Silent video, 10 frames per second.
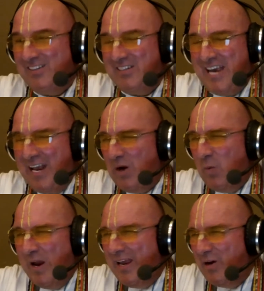Take
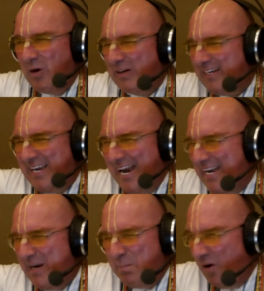away your
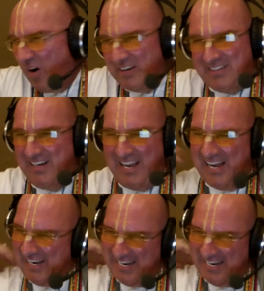candy bars. Nah.